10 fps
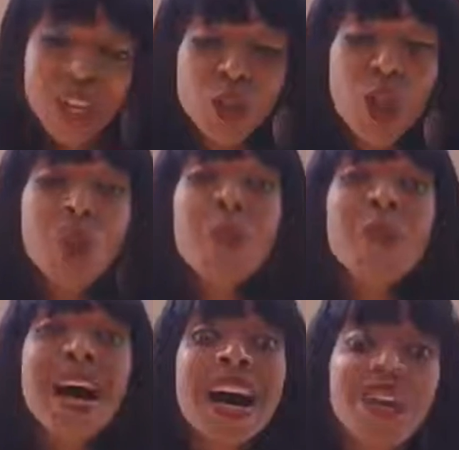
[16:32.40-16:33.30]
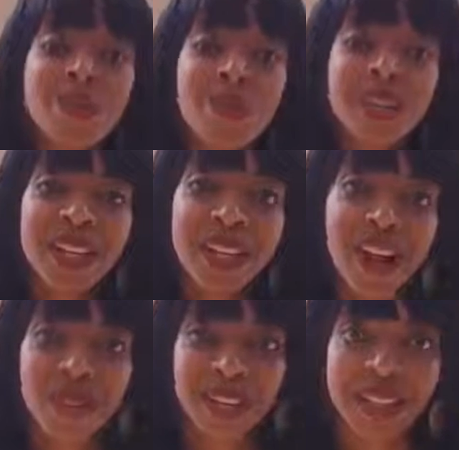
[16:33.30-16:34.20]
to equip 100 million
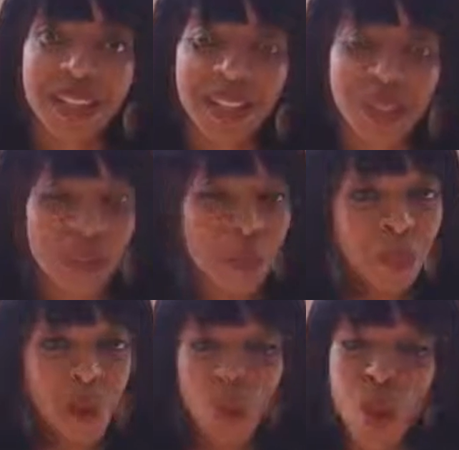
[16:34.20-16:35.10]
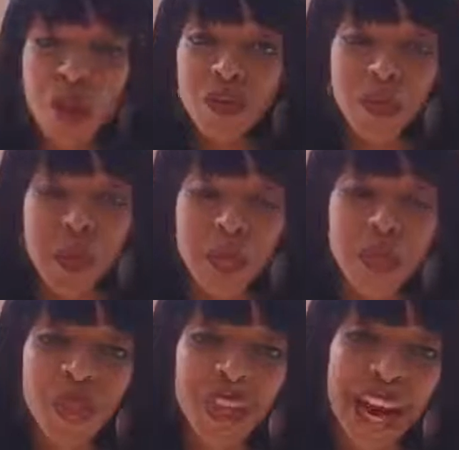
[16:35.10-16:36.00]
African leaders. One of the
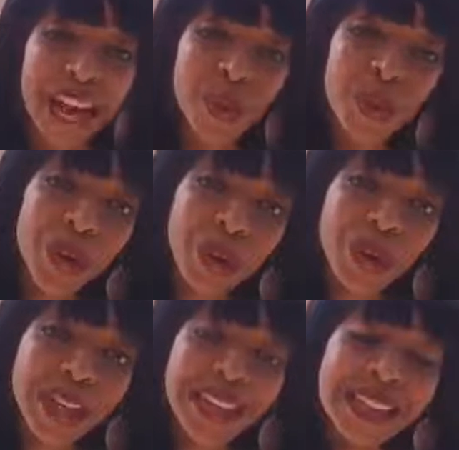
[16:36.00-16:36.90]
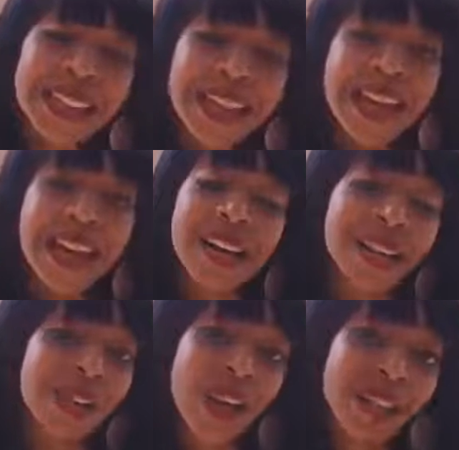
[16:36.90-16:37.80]
people that I work with,
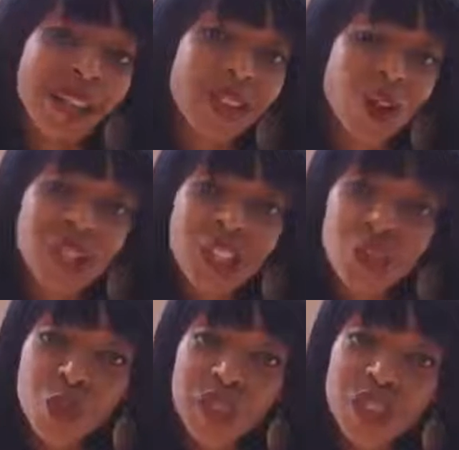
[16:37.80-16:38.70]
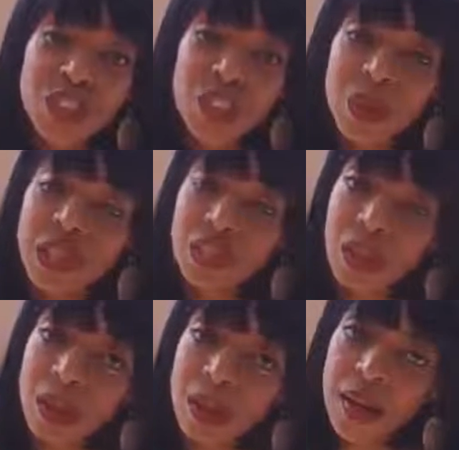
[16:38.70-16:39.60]
had this conversation with me. She said,
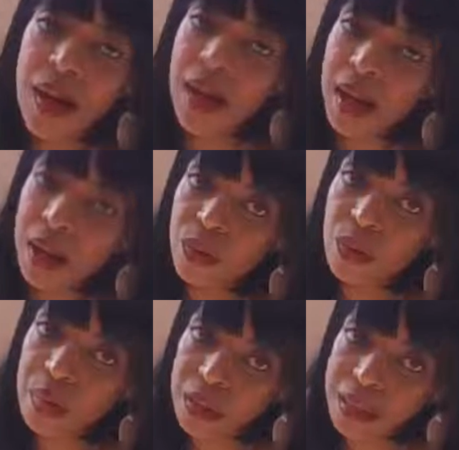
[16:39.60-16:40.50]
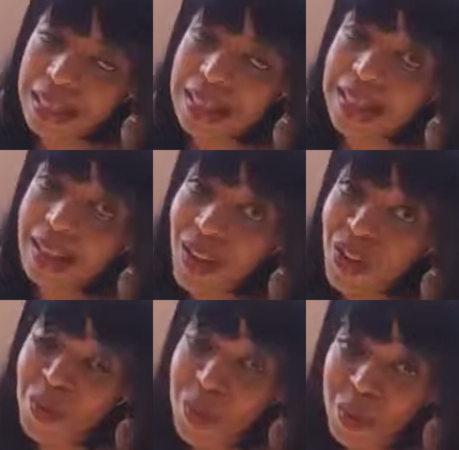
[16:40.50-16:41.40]
"Modesta, 100 million is a lot
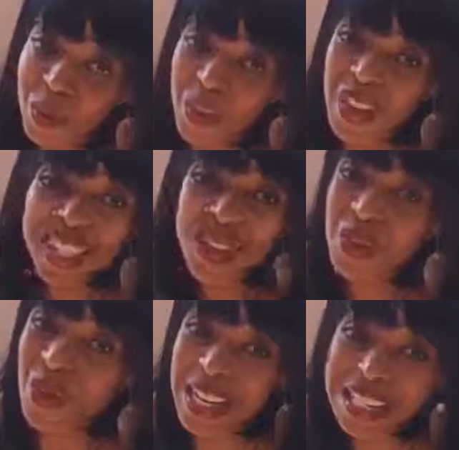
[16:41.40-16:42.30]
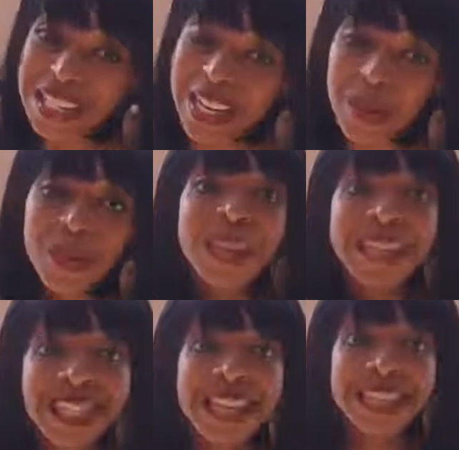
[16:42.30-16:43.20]
of people. That's a crazy number." I
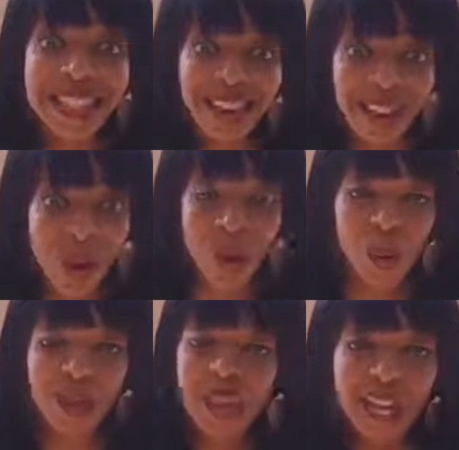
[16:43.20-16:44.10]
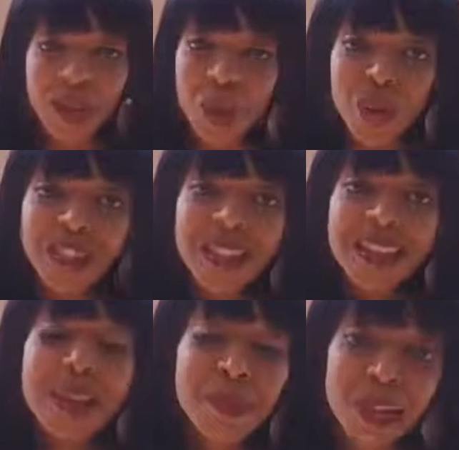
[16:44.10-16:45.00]
said, "Yes, I know. And I'm going to
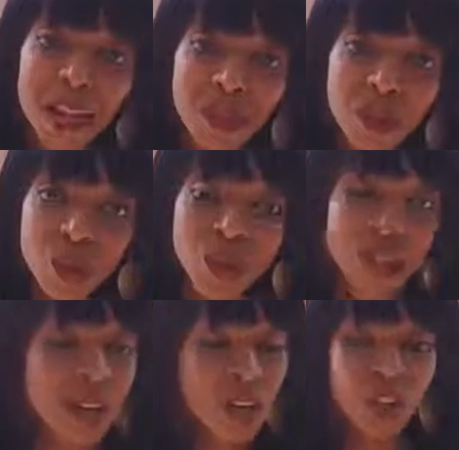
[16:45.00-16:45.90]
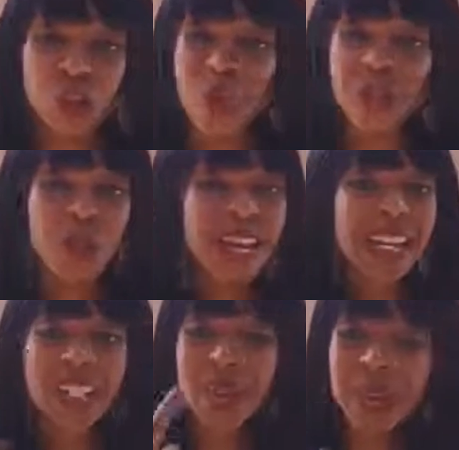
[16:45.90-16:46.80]
dedicate my life to do that." So whether we
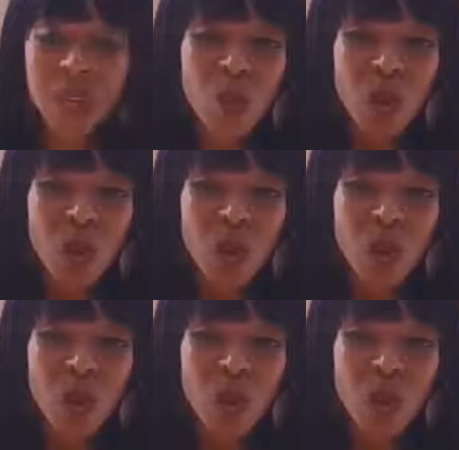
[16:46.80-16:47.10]
get to meet